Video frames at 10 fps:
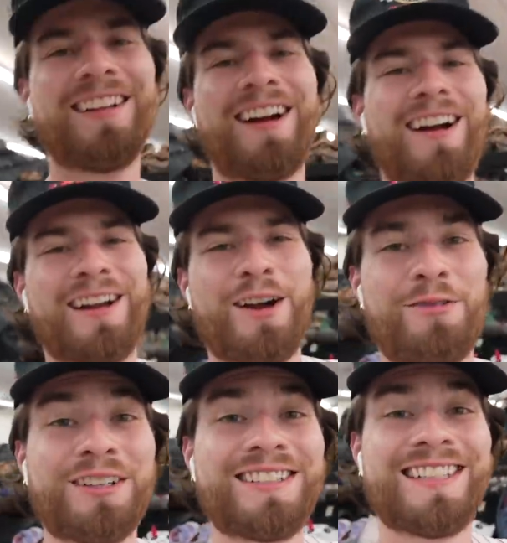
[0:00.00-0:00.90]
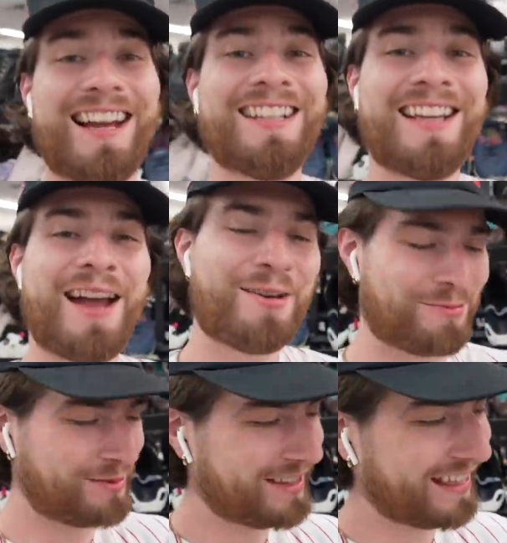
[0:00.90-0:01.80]
All right, y'all, we're signing out
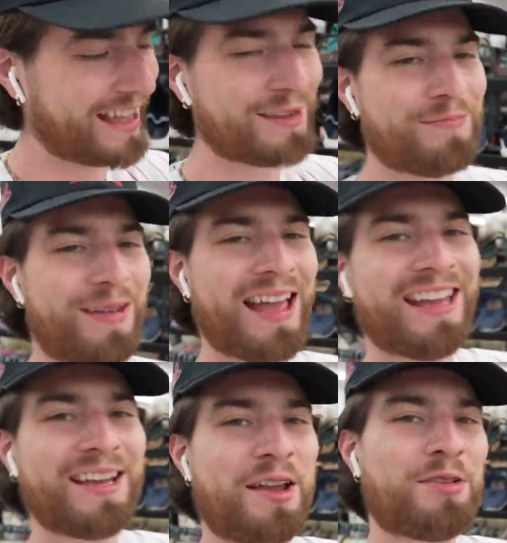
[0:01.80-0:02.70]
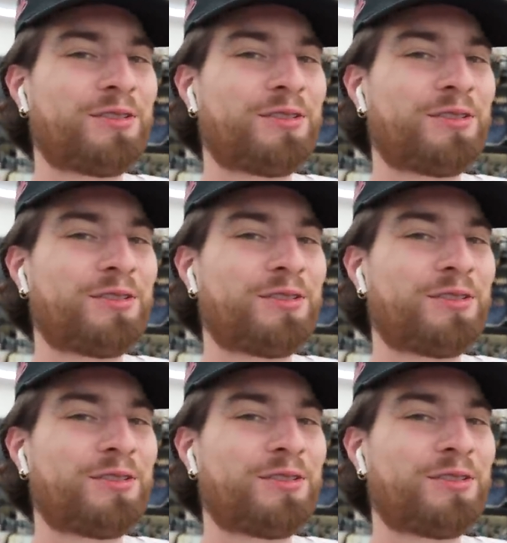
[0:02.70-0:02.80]
with a bang.